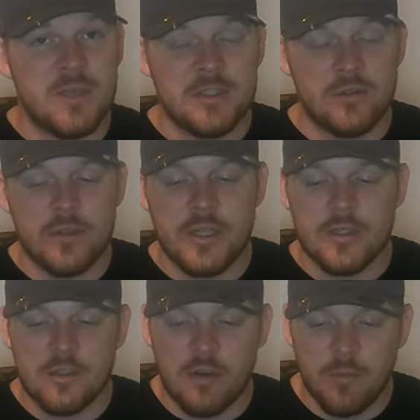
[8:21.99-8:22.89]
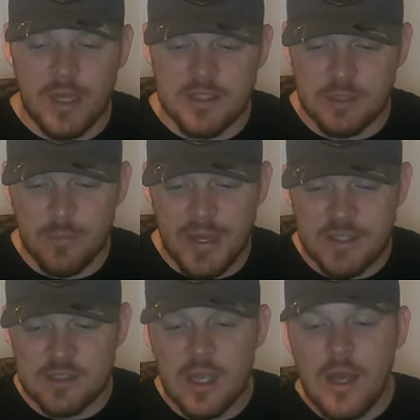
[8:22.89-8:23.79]
mystery soft plastic
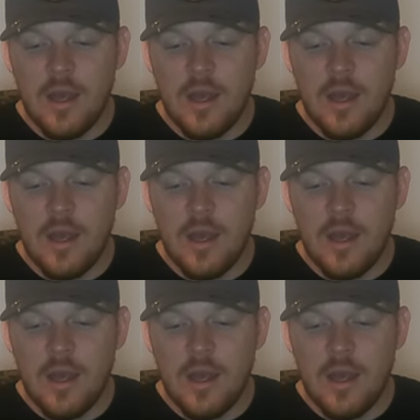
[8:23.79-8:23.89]
baits.